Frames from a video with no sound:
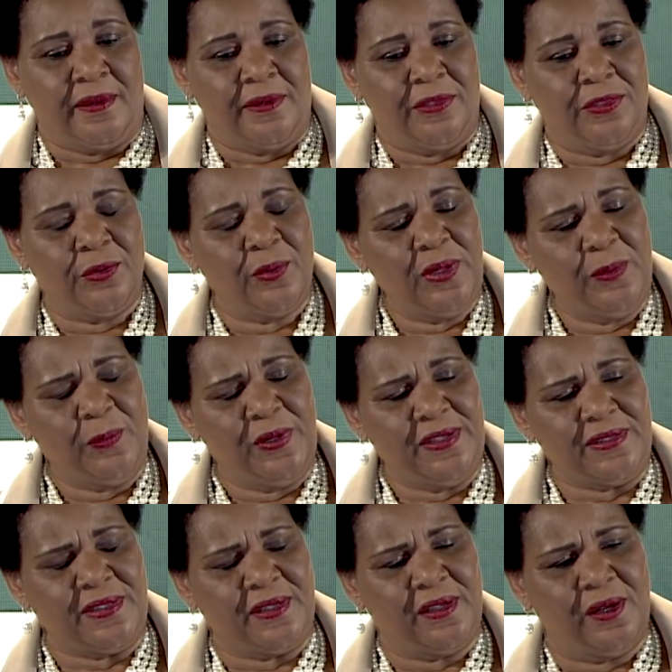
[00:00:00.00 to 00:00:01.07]
3
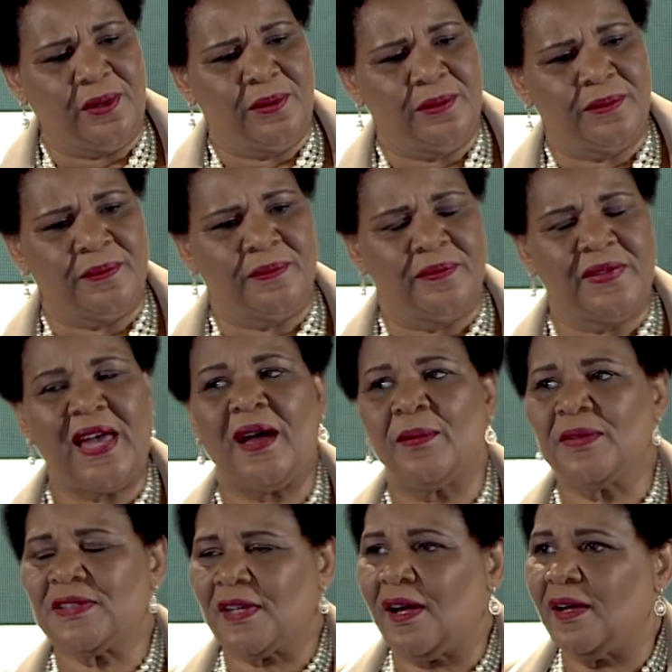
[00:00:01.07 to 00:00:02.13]
weeks ago, I
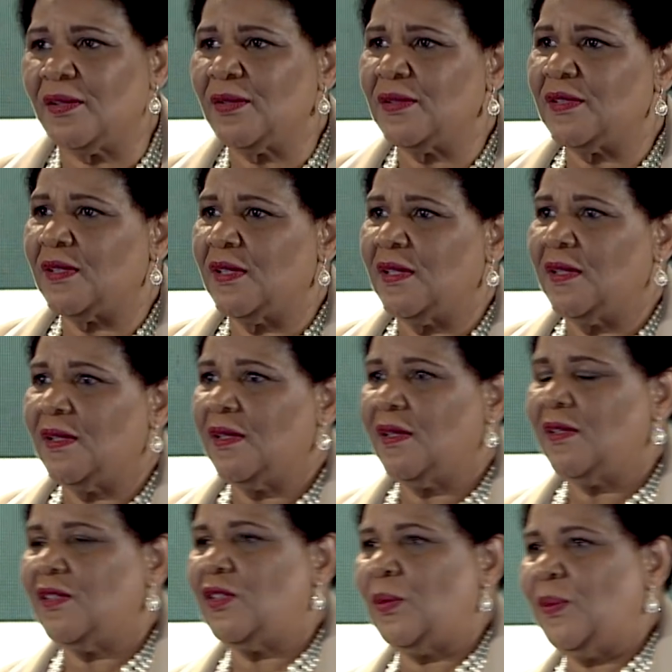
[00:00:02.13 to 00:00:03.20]
was honored
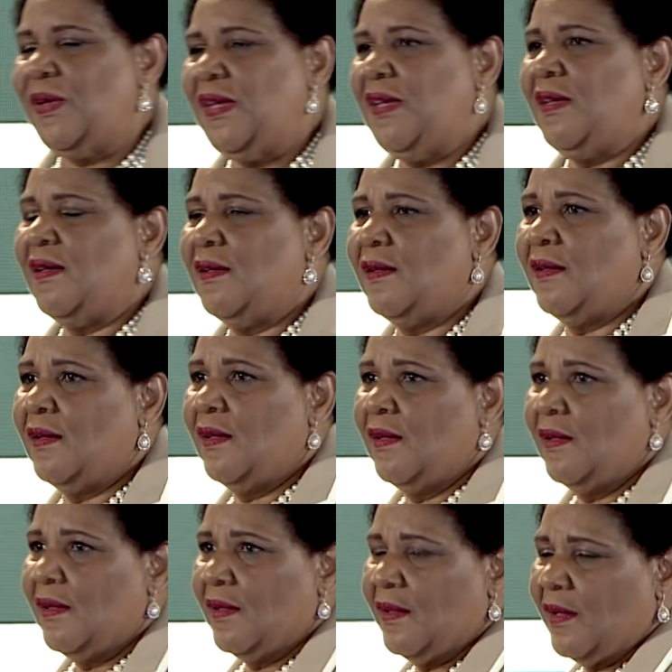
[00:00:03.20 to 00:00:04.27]
to be
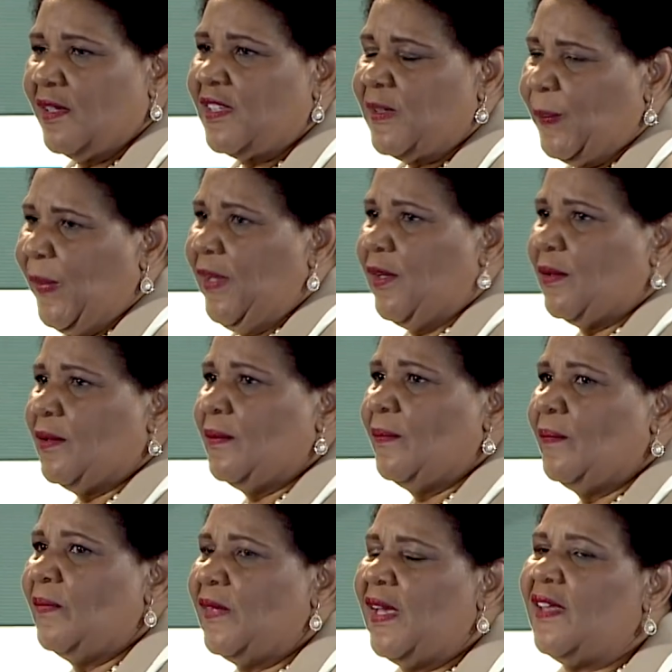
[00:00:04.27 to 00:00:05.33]
a speaker
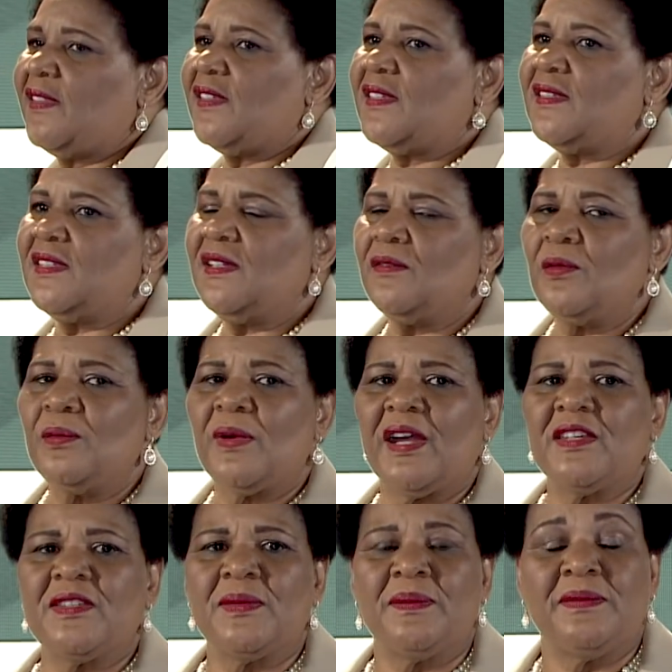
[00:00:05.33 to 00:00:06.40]
at
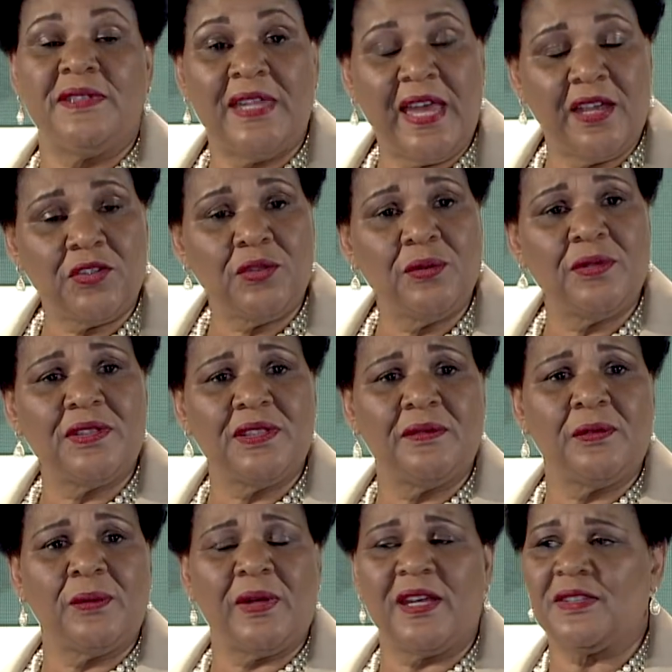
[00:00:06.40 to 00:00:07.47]
the National Civil
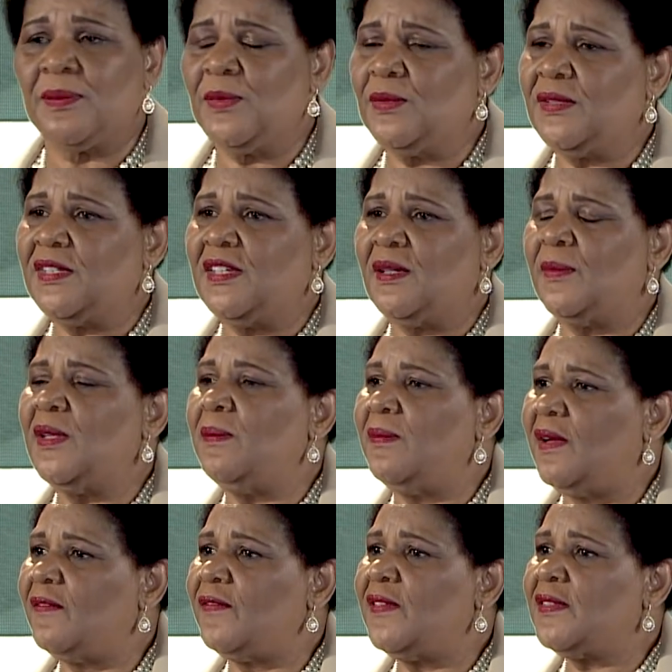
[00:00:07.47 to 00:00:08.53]
Rights Museum in
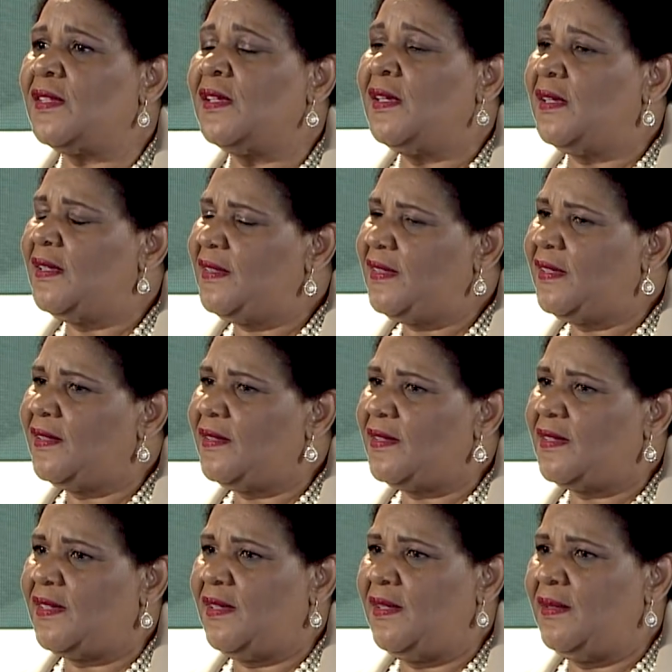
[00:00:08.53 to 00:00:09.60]
Memphis,
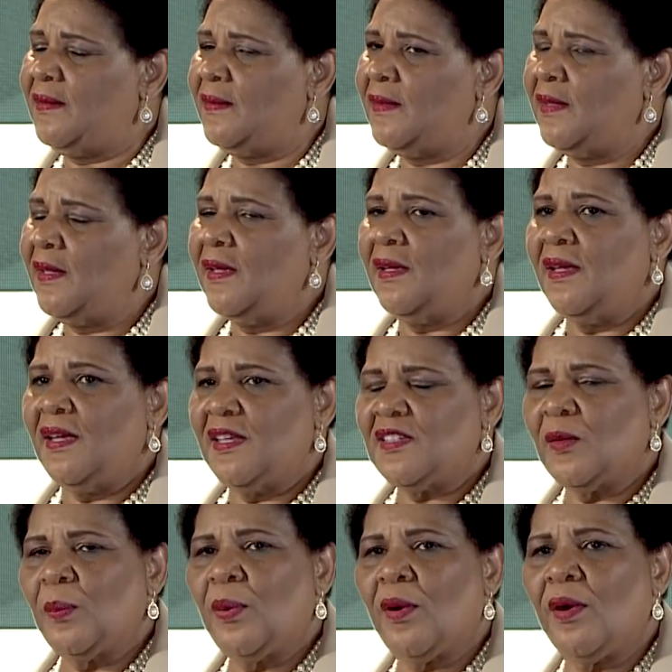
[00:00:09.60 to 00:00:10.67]
Tennessee, as a
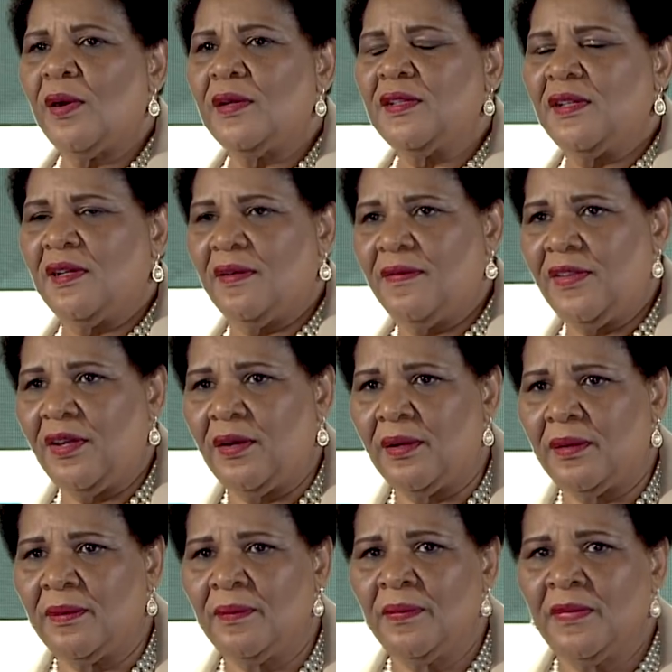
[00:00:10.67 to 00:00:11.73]
part of
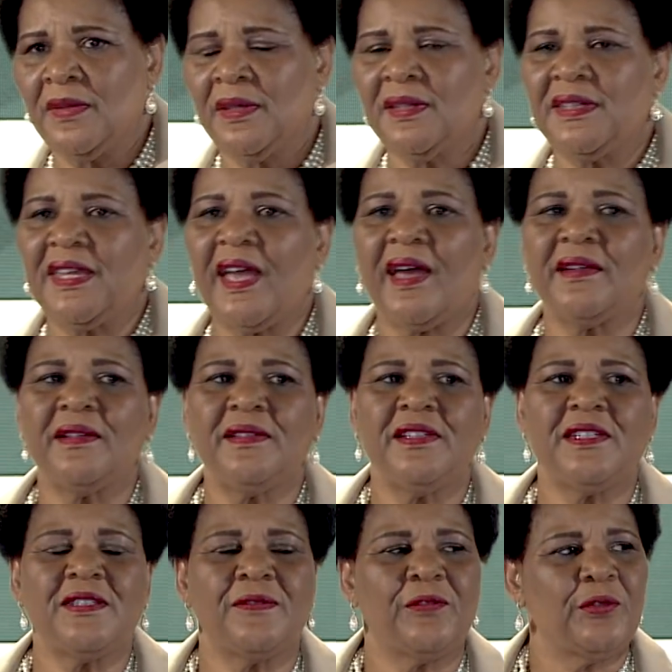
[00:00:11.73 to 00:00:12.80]
their
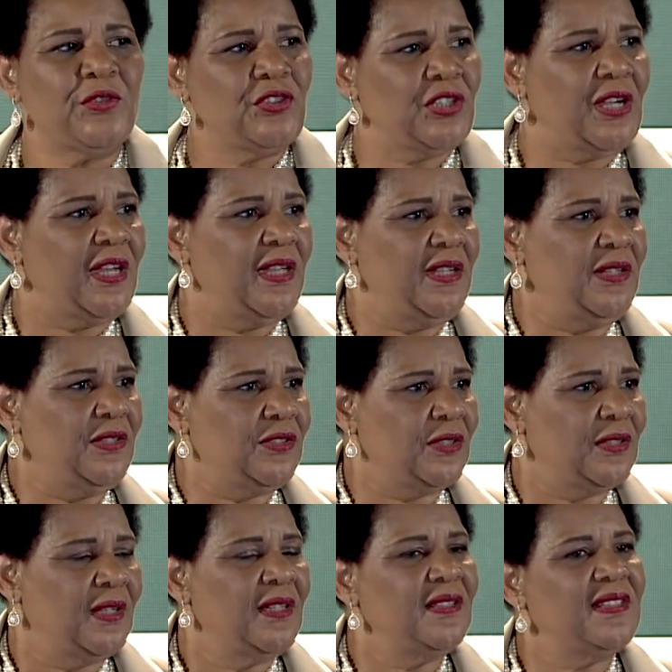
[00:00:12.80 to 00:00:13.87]
Catalyst for Change
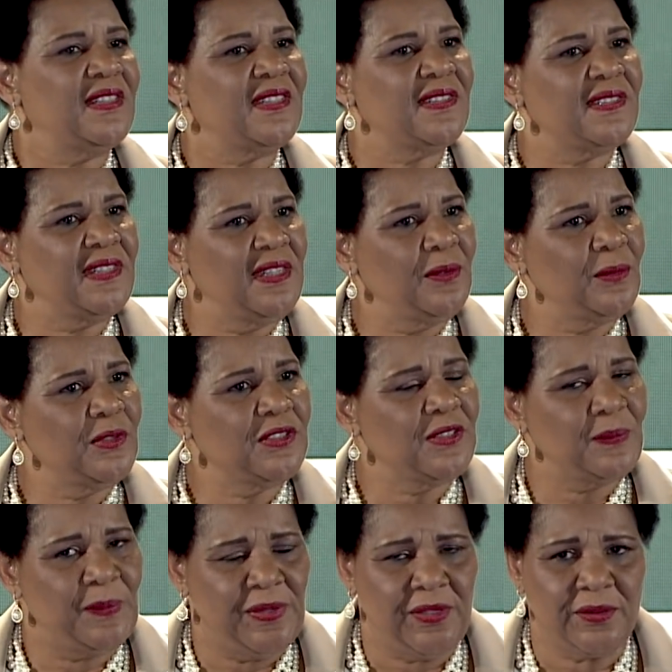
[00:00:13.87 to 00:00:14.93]
Distinguished
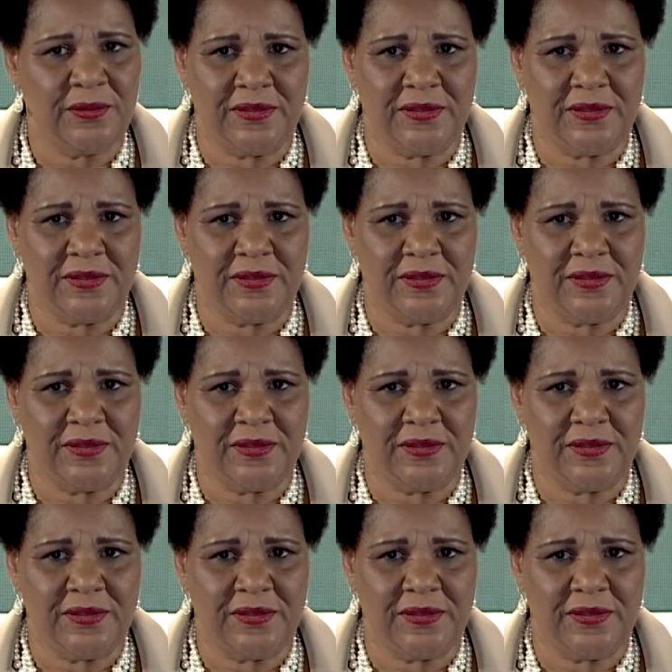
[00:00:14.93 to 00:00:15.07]
Speaker